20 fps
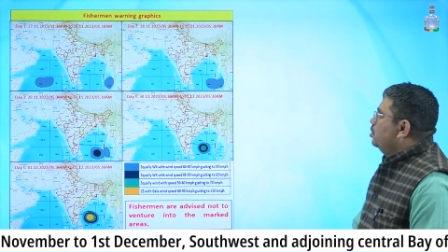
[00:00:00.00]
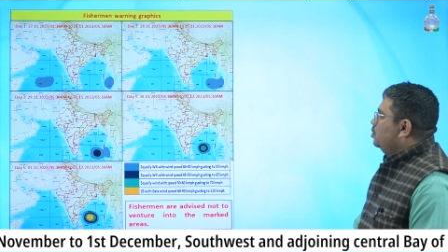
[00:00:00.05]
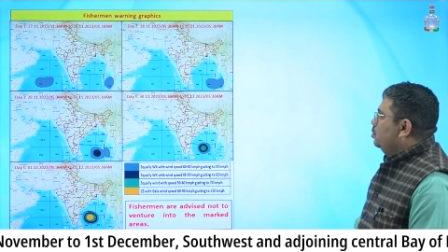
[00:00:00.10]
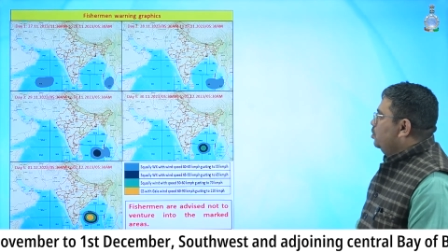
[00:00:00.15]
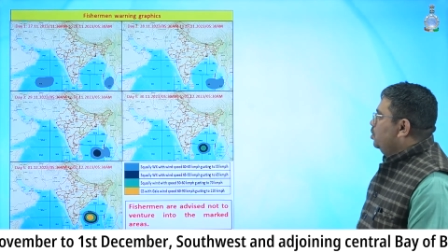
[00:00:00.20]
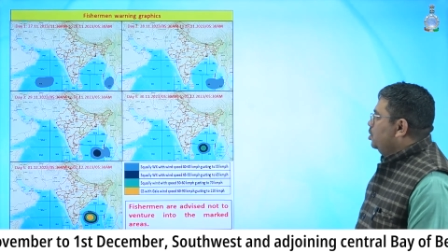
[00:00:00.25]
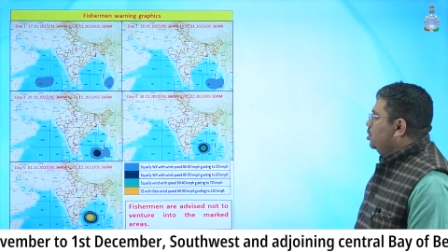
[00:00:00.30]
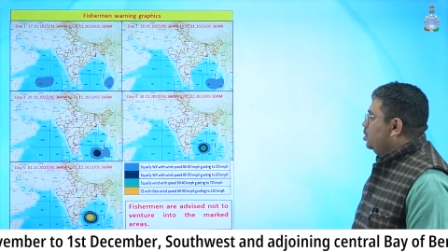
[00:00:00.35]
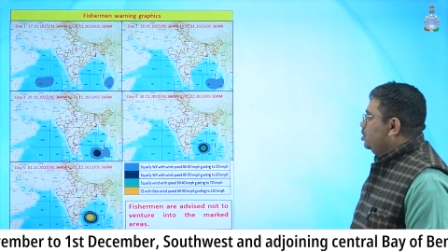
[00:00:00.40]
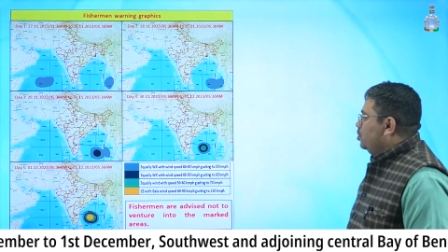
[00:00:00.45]
So
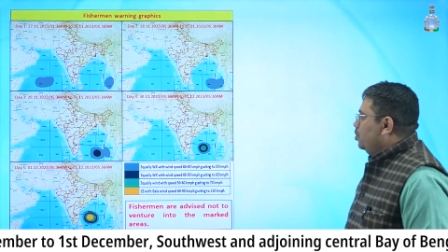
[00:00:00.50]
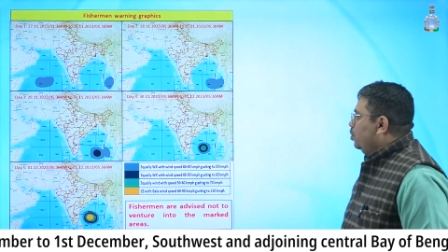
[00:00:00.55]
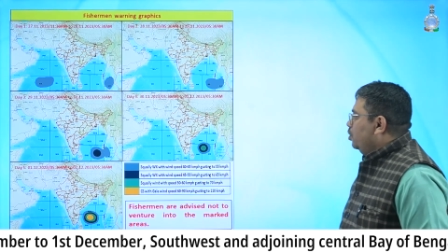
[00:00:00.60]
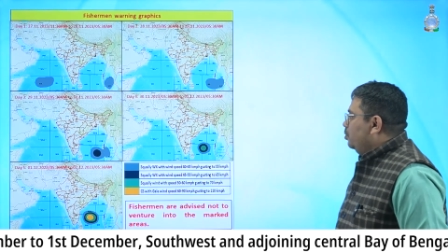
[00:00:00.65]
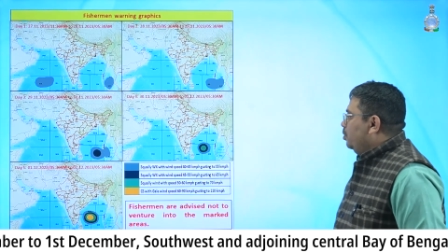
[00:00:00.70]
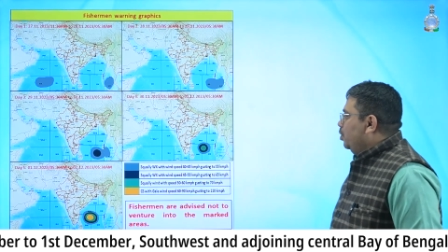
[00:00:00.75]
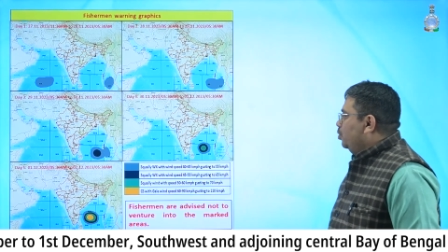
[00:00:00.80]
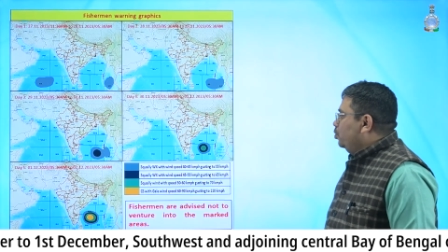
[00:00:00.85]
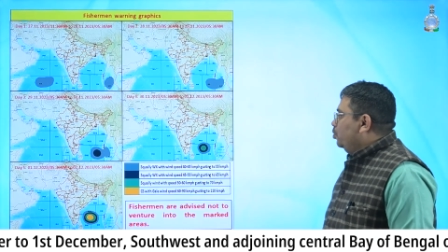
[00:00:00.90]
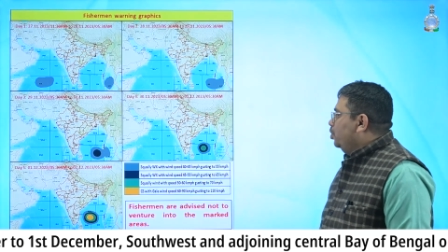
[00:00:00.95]
this is all
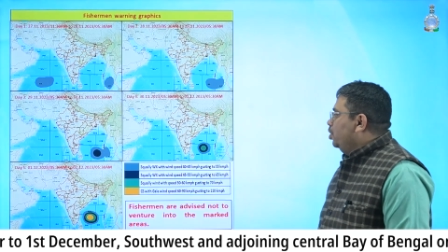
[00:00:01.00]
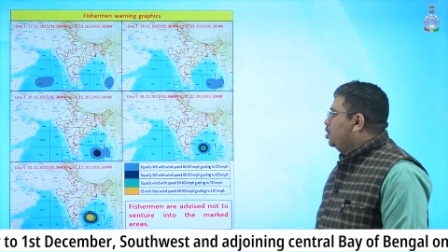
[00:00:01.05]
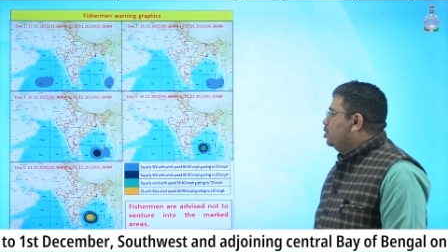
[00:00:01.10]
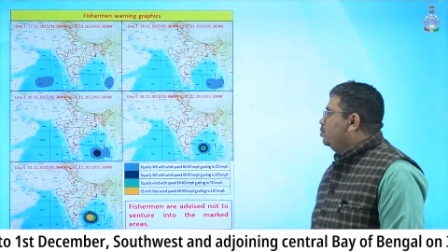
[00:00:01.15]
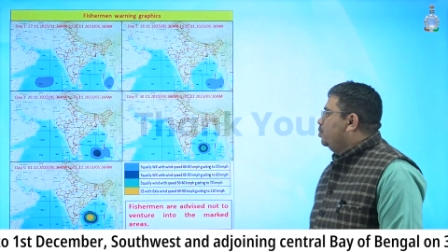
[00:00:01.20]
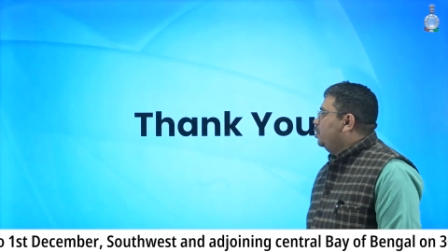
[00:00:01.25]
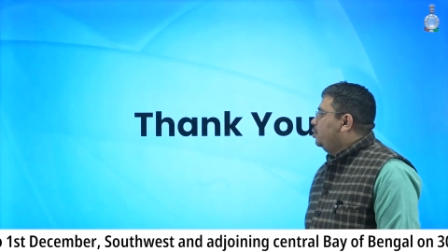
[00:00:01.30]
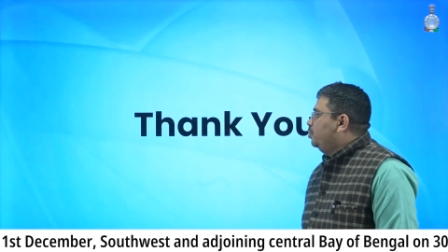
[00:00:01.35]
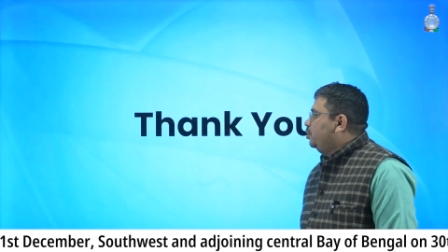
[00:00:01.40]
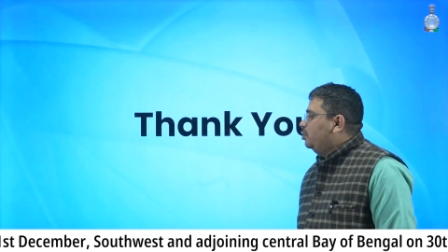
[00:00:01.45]
about today's
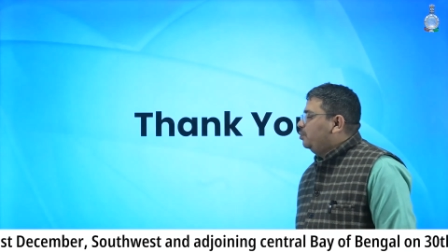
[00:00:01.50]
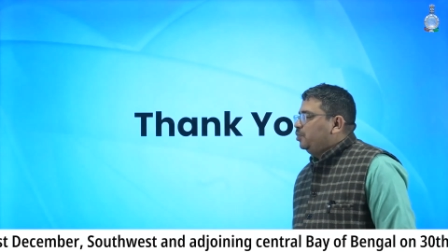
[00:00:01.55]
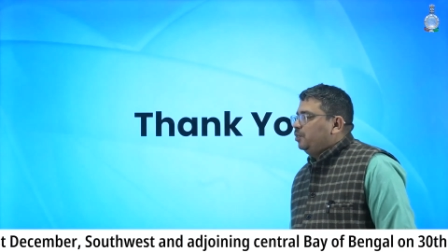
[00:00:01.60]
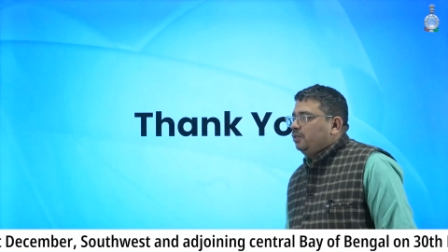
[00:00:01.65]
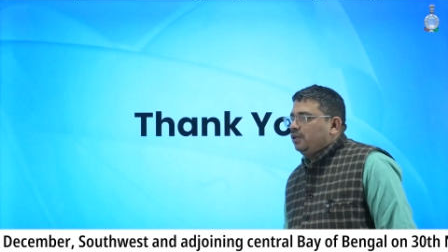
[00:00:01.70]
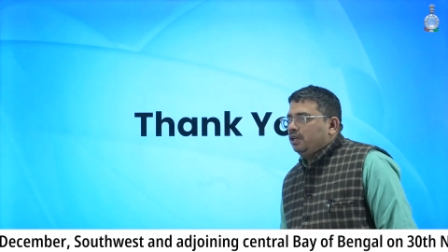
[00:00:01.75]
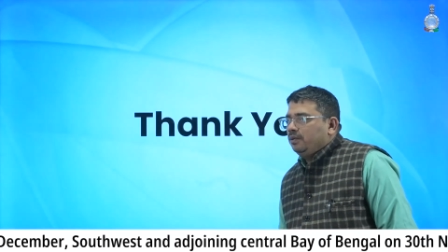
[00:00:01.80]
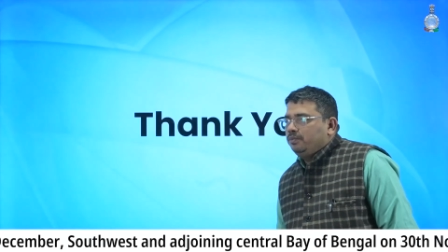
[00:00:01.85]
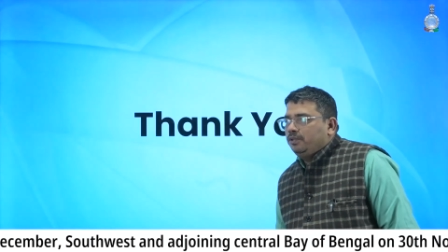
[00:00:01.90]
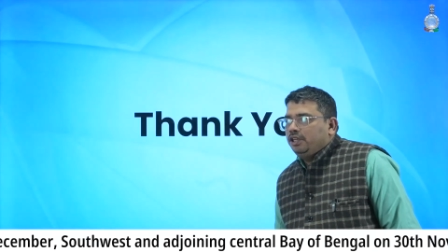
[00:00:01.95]
briefing. We
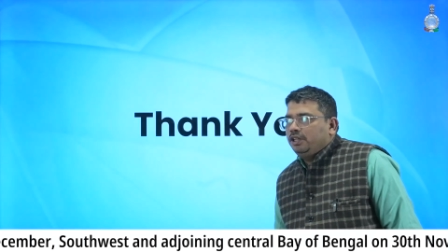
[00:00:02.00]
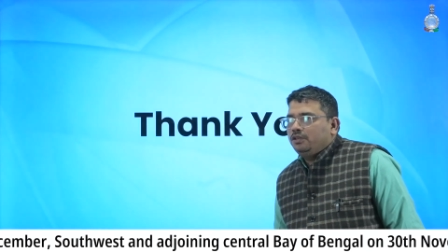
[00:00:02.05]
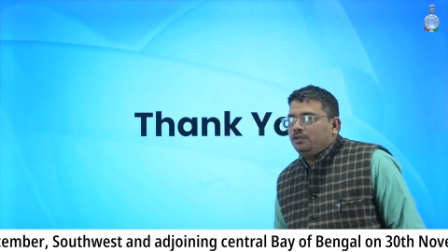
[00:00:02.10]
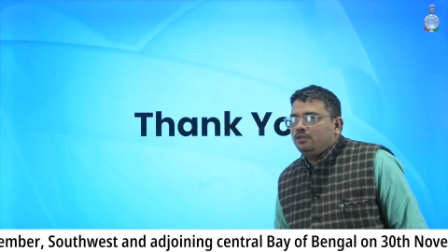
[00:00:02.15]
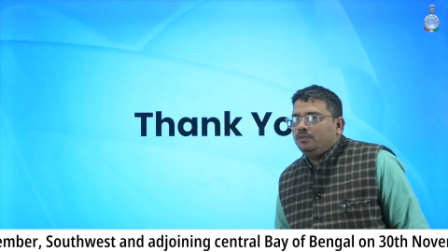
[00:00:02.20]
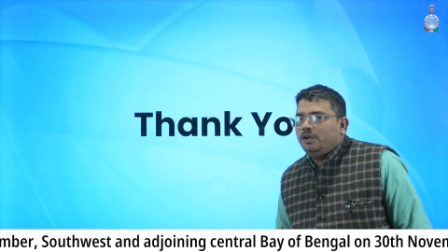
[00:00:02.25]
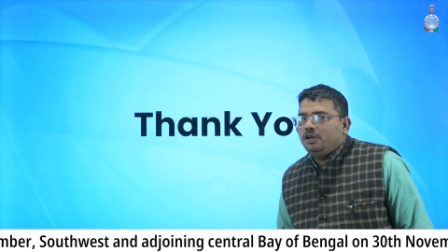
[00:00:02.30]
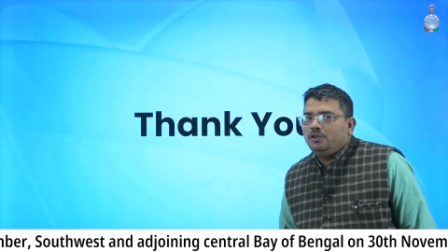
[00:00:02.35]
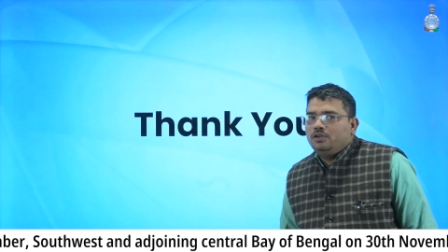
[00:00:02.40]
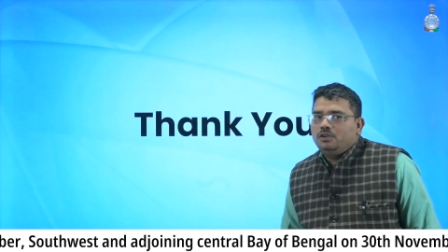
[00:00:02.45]
will update
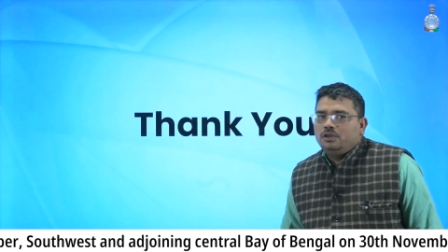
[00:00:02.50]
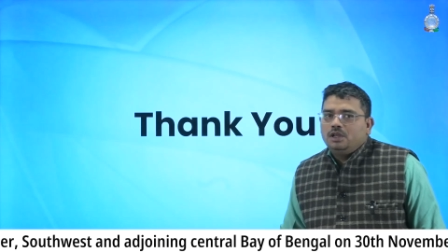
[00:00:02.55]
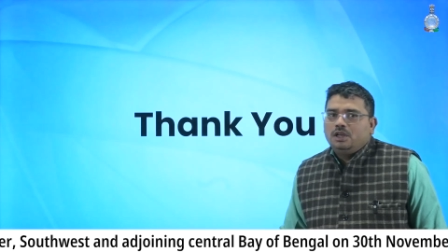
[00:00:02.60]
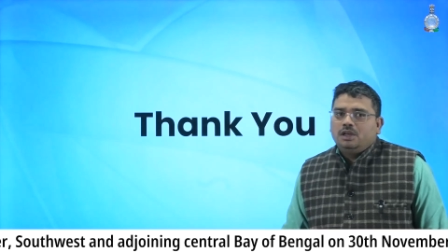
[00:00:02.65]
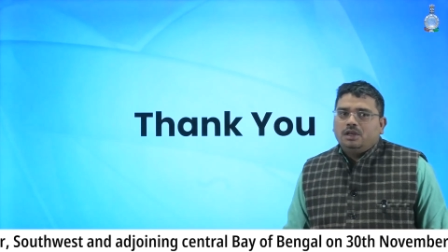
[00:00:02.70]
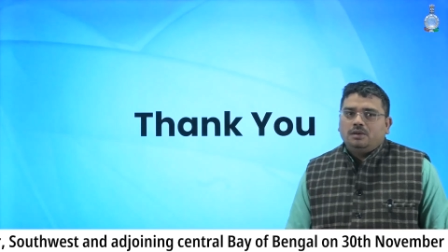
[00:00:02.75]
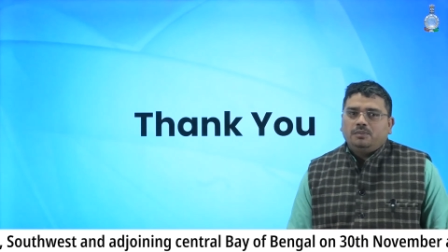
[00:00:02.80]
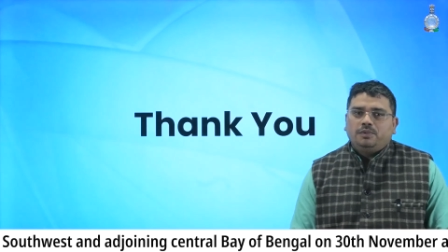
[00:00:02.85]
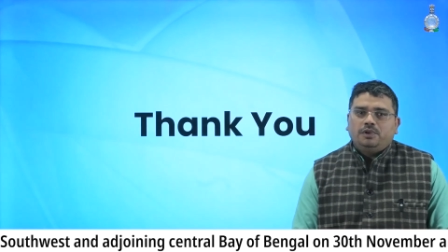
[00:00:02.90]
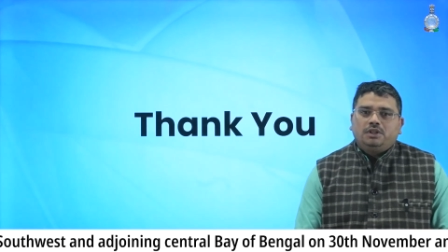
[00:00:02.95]
tomorrow
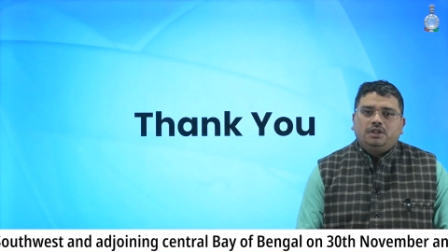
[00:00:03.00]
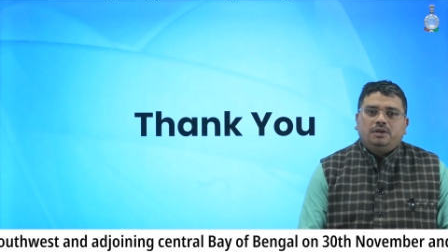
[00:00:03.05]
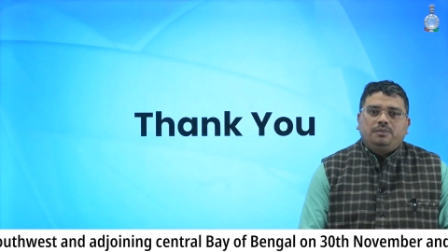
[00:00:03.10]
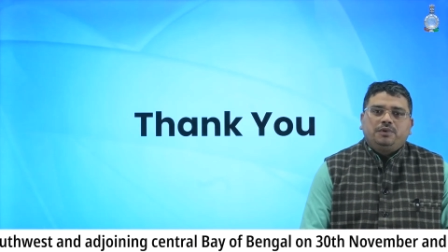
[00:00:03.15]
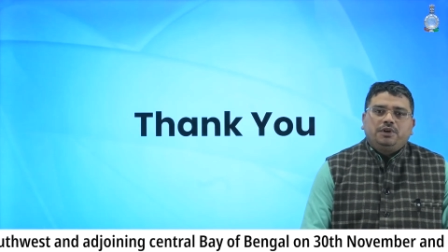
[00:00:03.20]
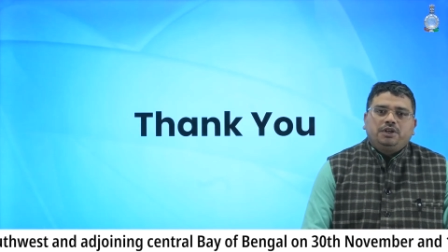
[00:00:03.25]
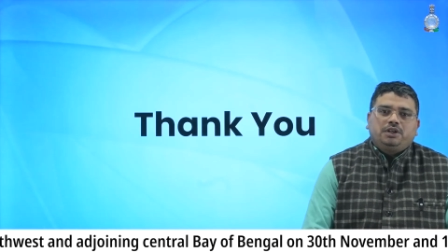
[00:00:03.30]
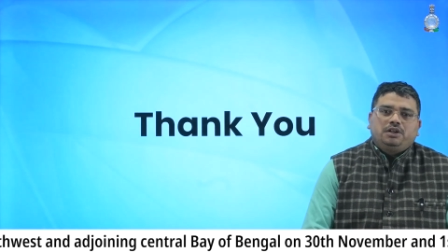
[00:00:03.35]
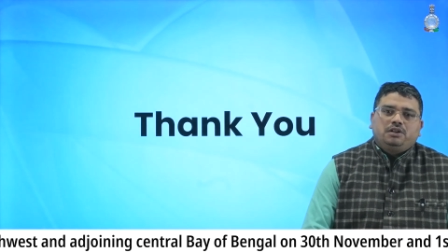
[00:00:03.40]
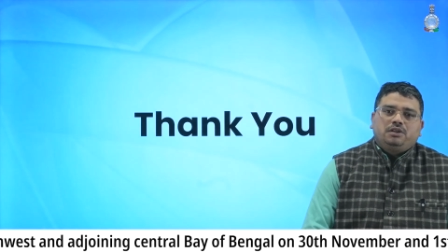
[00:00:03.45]
with
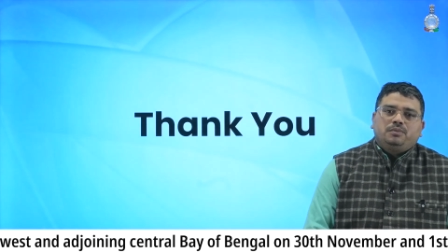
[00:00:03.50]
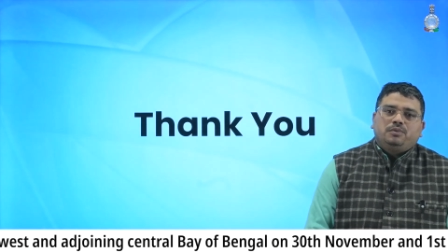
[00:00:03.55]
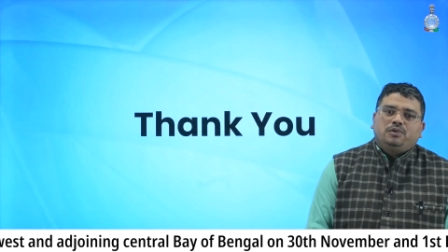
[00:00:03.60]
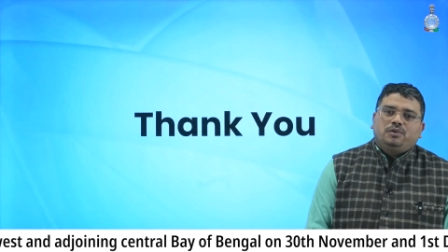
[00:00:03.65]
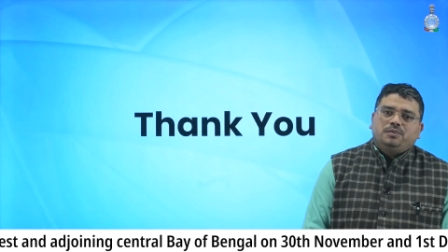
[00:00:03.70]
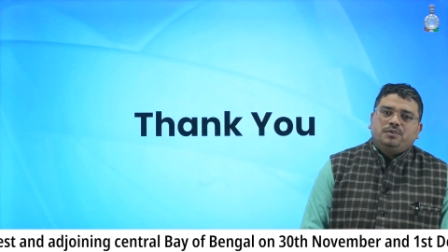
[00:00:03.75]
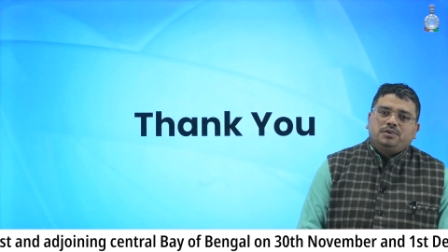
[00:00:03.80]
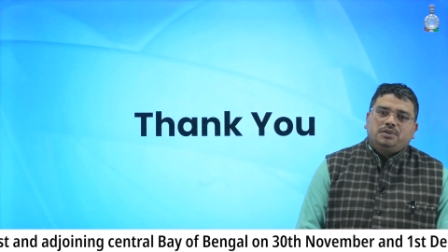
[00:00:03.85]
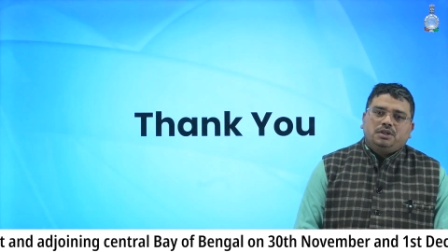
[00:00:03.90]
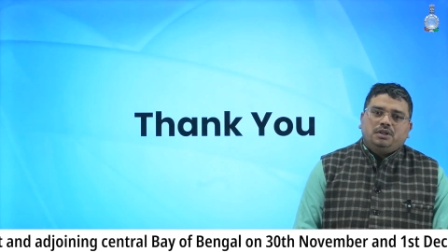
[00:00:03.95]
updated
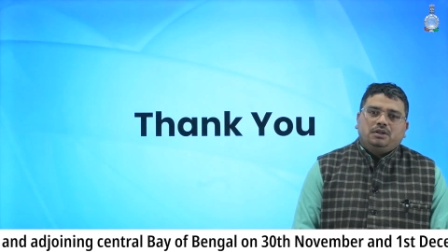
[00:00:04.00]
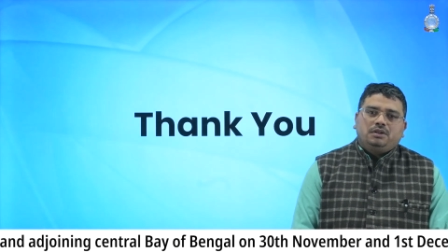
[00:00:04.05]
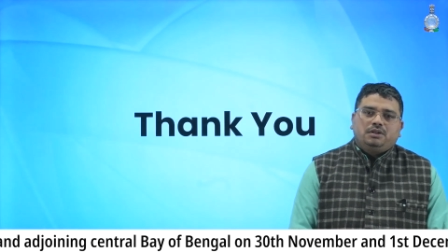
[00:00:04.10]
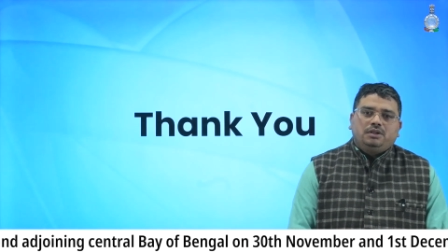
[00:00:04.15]
information.